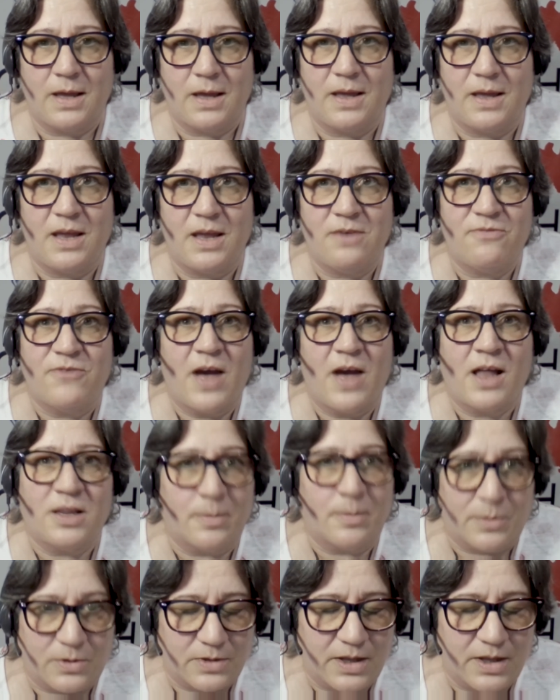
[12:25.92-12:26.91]

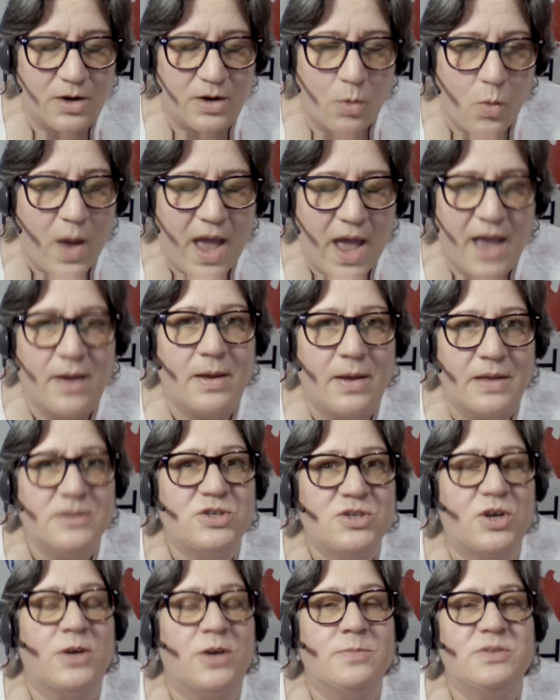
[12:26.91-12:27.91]
infallible in a way in
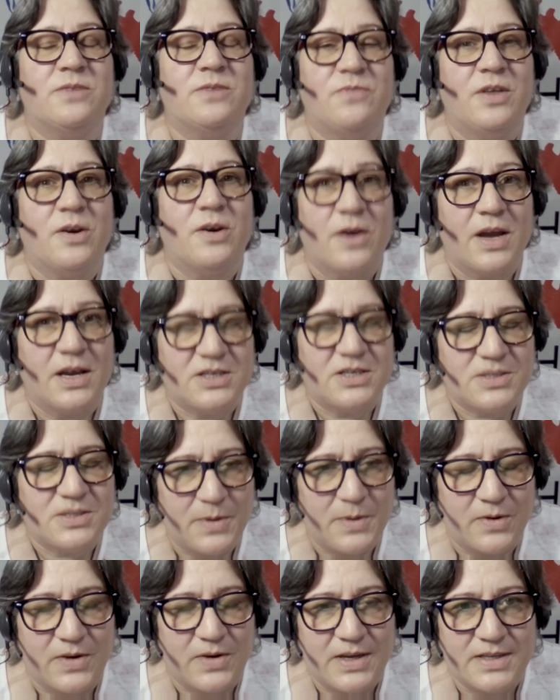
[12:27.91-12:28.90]
terms of their
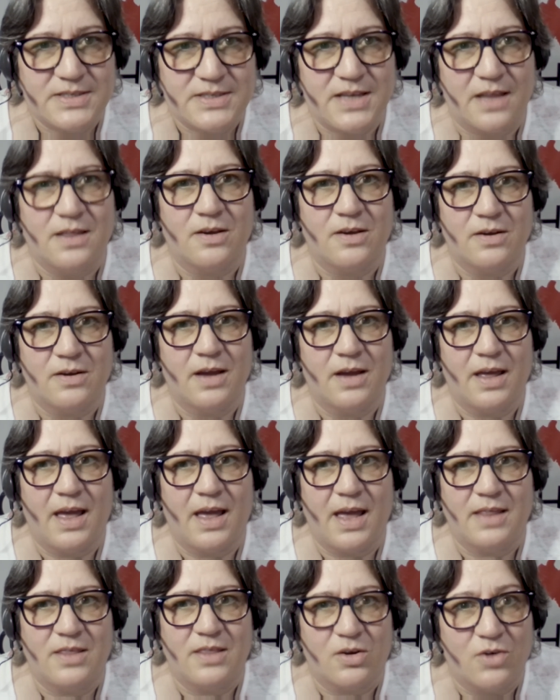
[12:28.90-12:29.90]
experience and
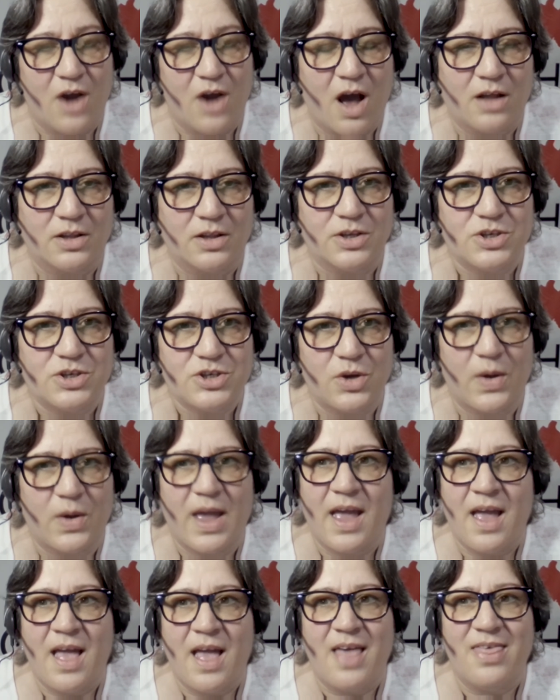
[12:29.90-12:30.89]
their knowledge,
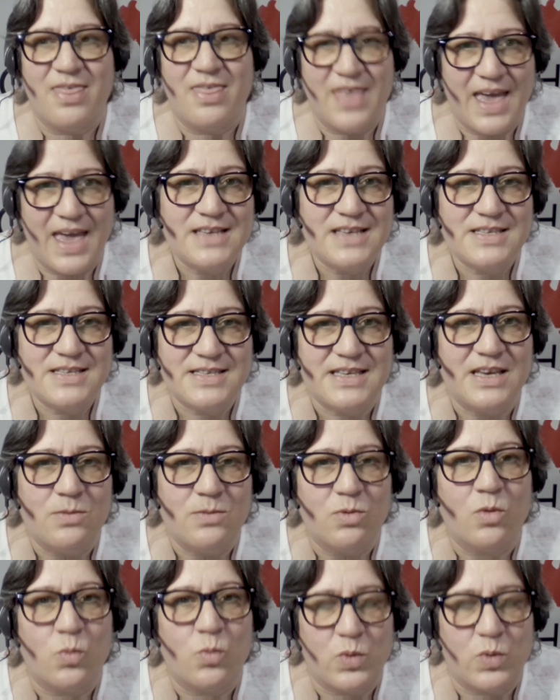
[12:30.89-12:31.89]
okay? They see
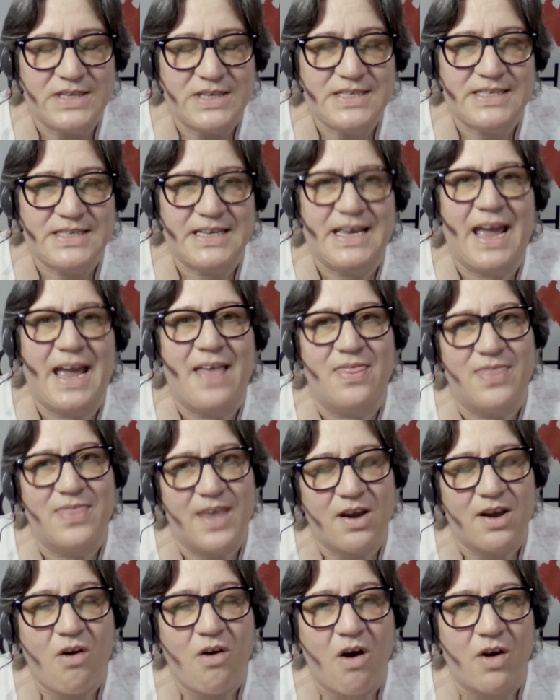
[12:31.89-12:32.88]
what we see, and
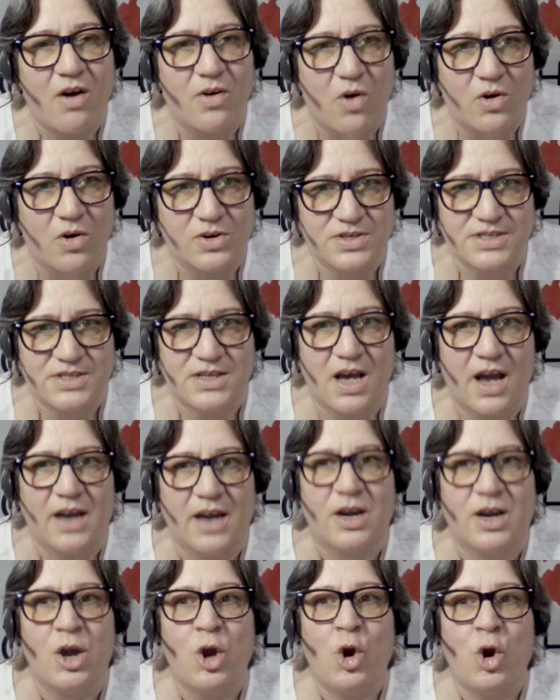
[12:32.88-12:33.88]
they're on our
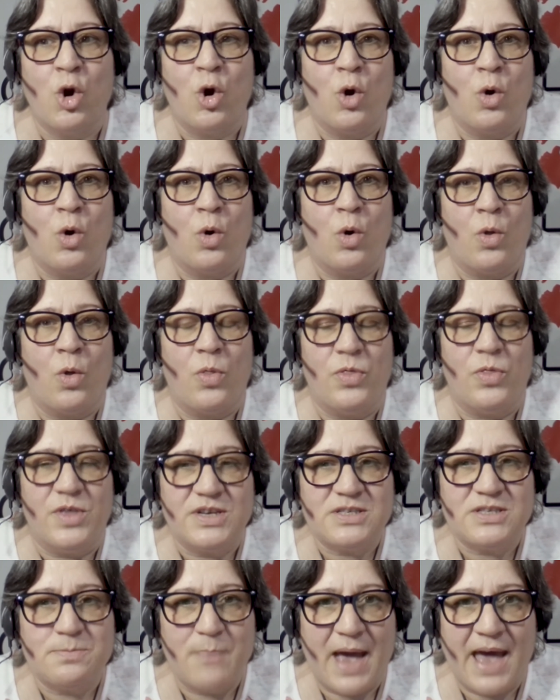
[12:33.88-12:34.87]
side.
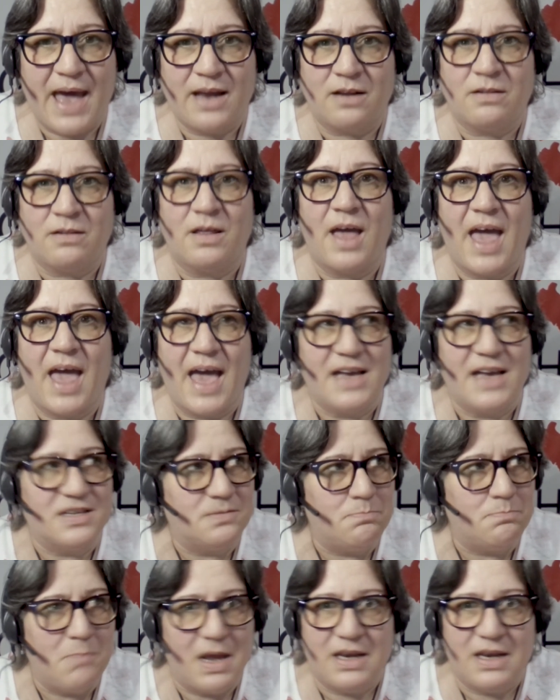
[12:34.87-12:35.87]
This battle has
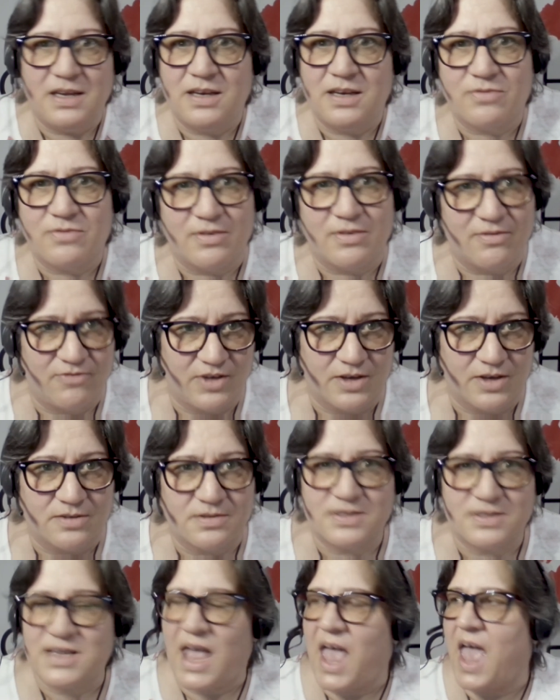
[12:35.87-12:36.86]
many different
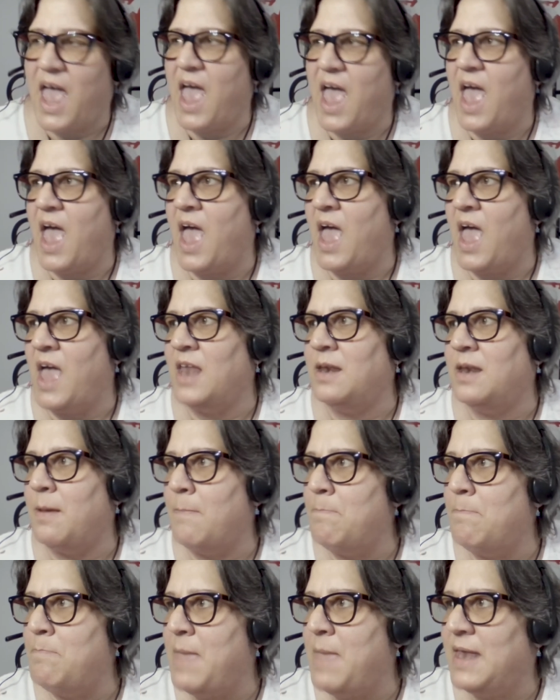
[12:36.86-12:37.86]
fields and
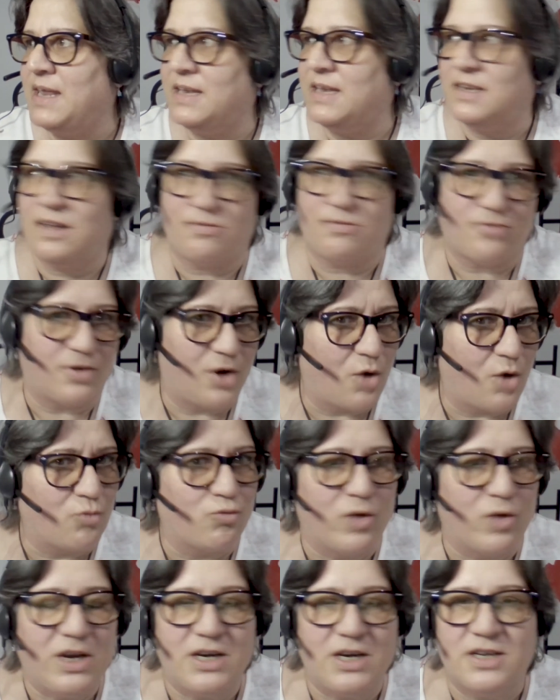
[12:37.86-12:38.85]
many different
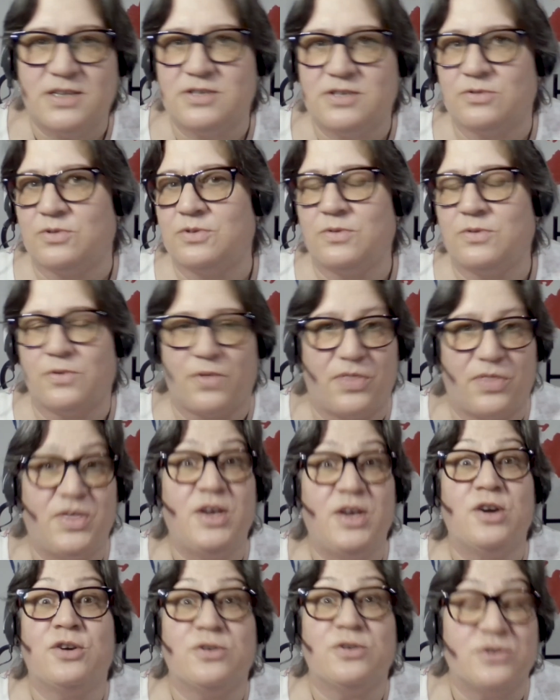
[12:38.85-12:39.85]
arenas or
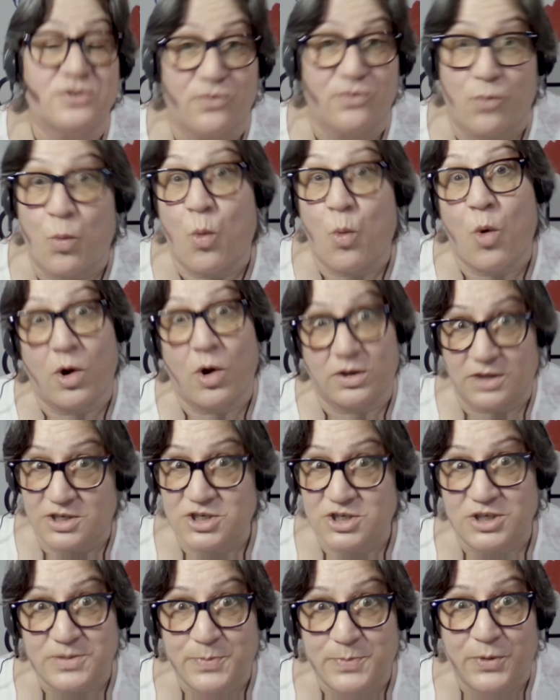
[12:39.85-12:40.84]
theaters of war,
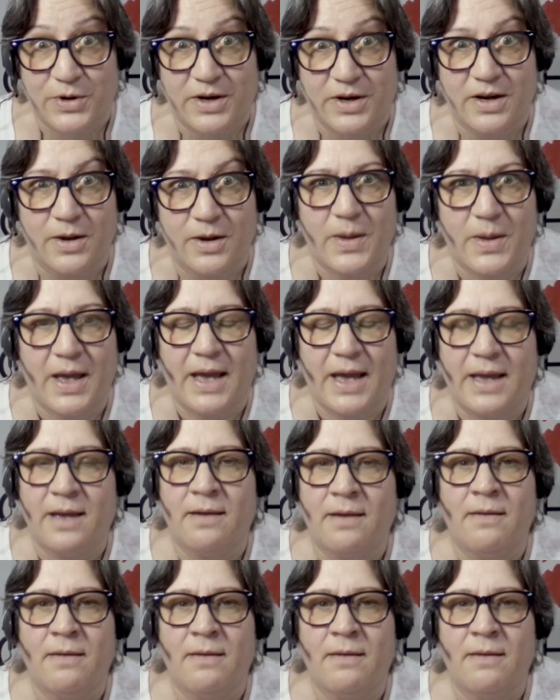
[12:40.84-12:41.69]
let's just put it, okay?